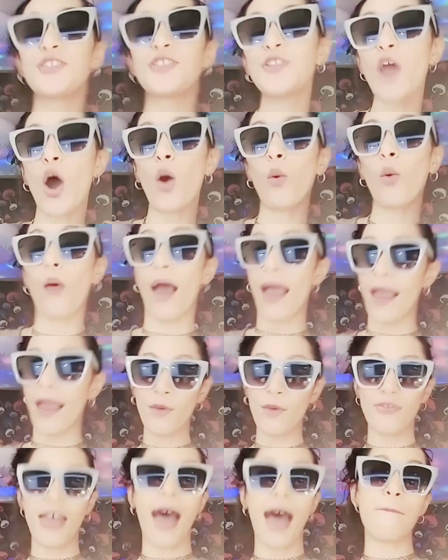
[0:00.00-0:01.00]
way
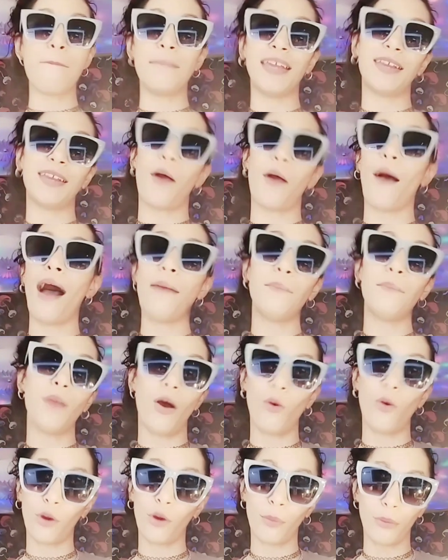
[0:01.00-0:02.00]
that you know I'm
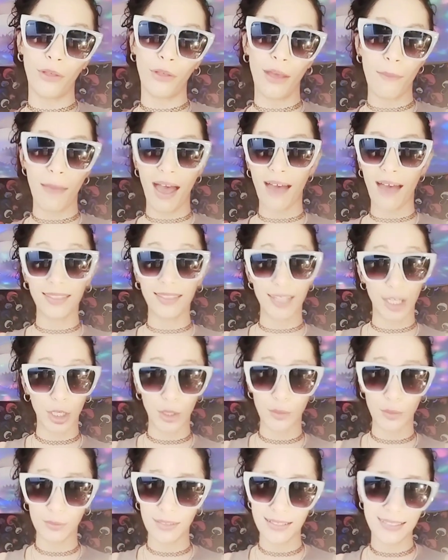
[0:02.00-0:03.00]
horrible at math. You know,
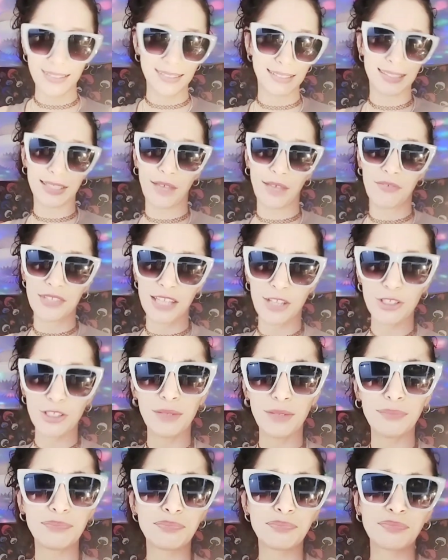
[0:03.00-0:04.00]
things and stuff and such.
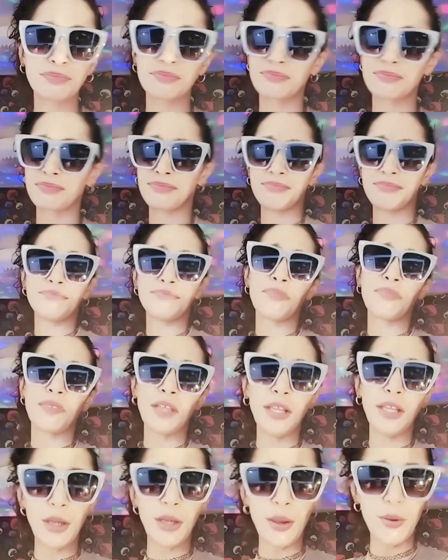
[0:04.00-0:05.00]
You
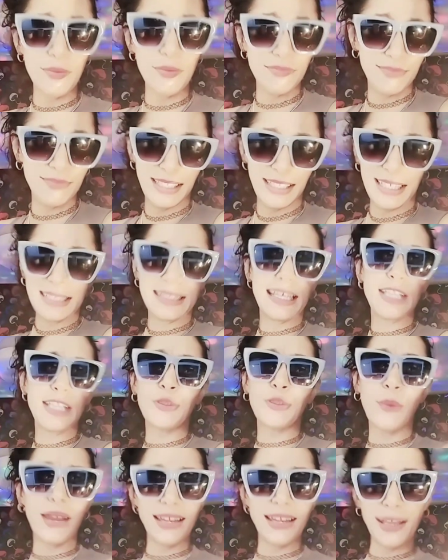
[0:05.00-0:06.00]
know, the
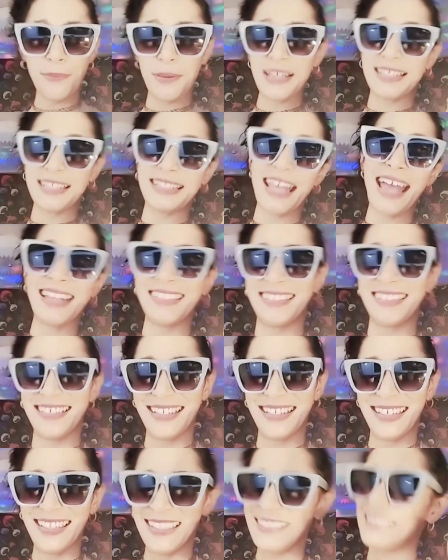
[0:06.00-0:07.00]
twenty percent,
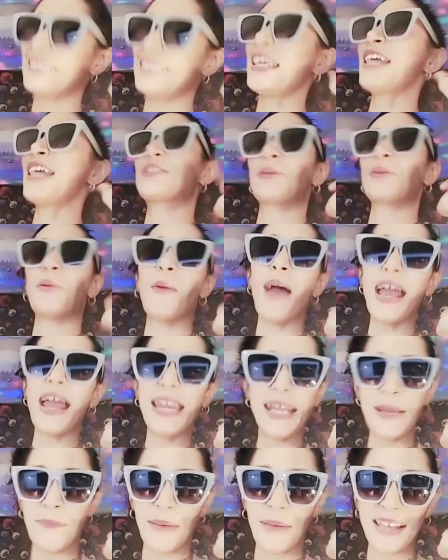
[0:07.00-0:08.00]
the twenty
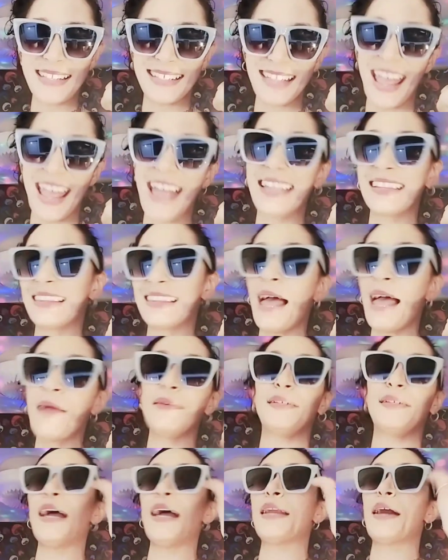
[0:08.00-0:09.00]
percent. Let
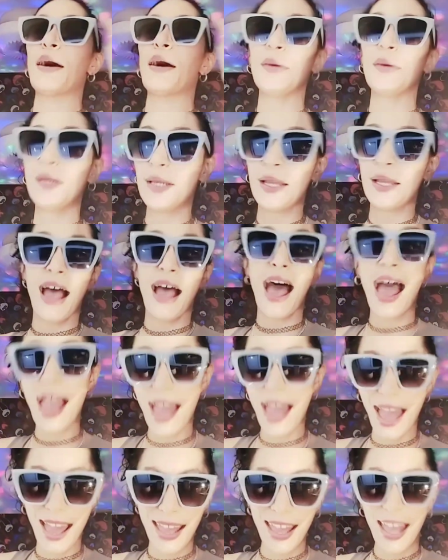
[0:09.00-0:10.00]
you know,
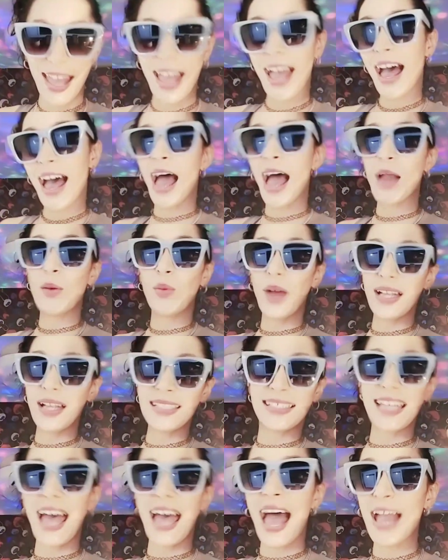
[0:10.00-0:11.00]
I, I I wonder,
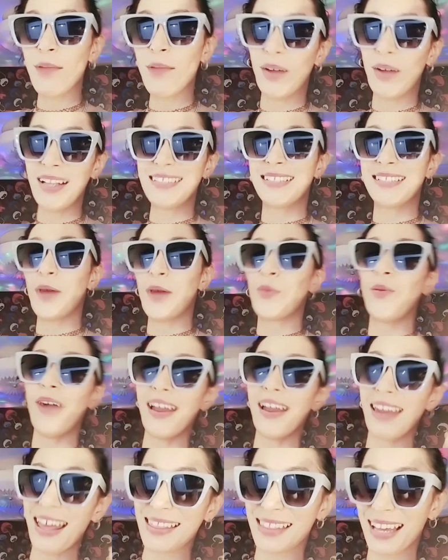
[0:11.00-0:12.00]
I wonder what
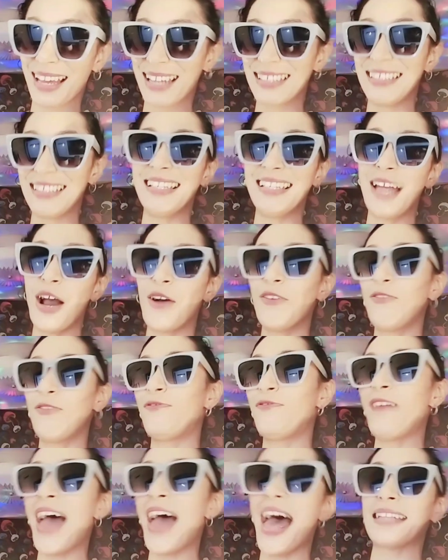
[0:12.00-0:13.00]
other you know
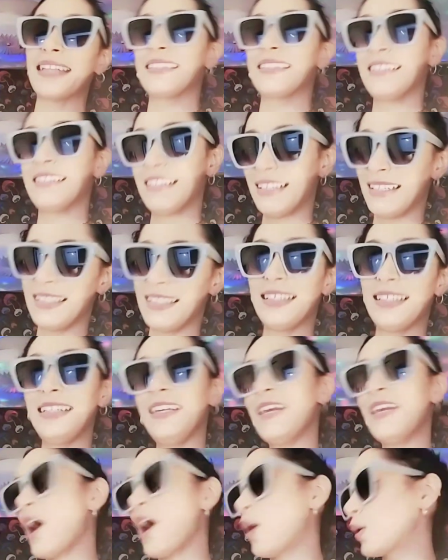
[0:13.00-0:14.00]
fat you
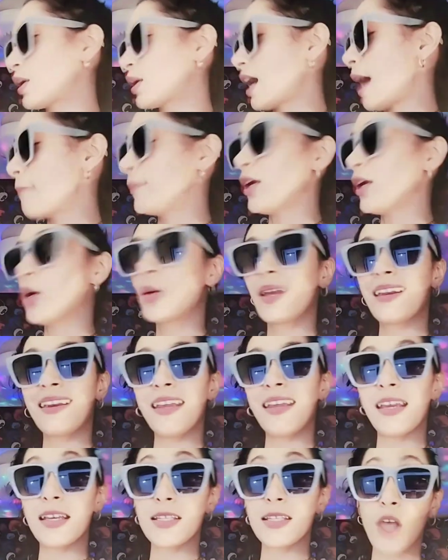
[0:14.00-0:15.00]
know community
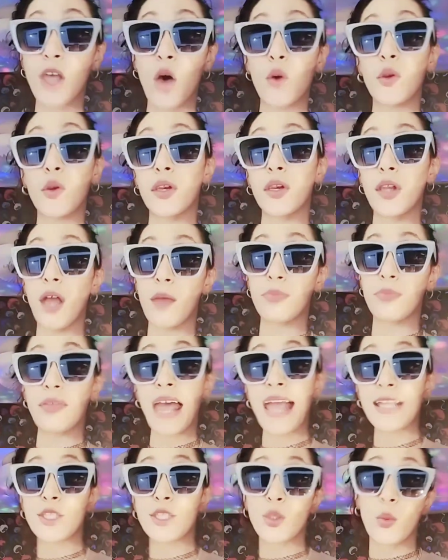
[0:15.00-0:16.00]
is holding up that
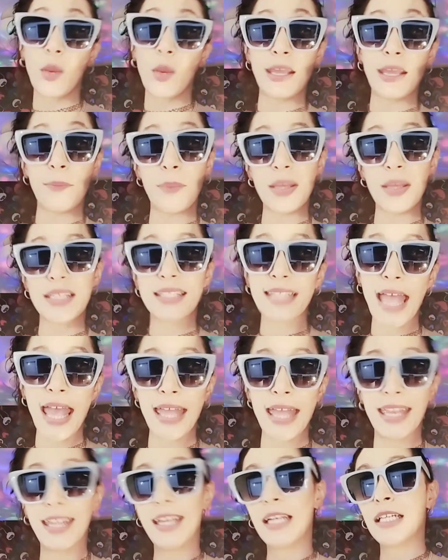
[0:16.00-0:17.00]
twenty percent
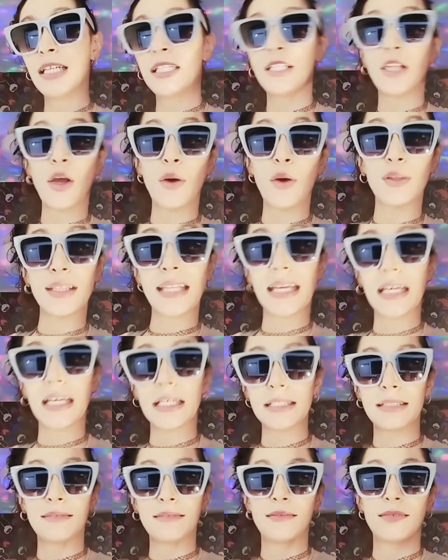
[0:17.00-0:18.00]
you know what I'm saying? You
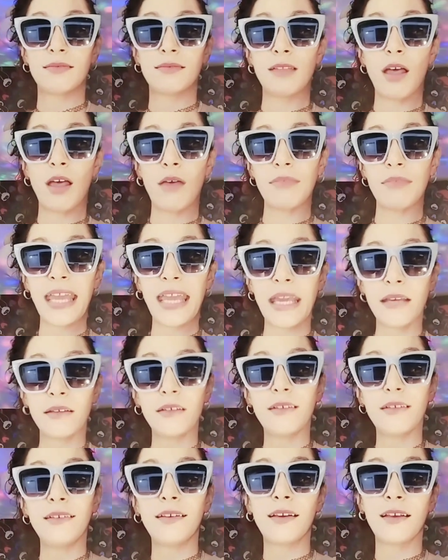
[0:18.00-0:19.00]
know what I'm saying?
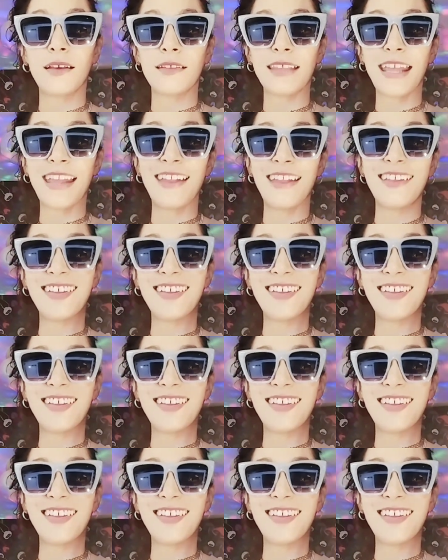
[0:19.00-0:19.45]
You know what I'm saying?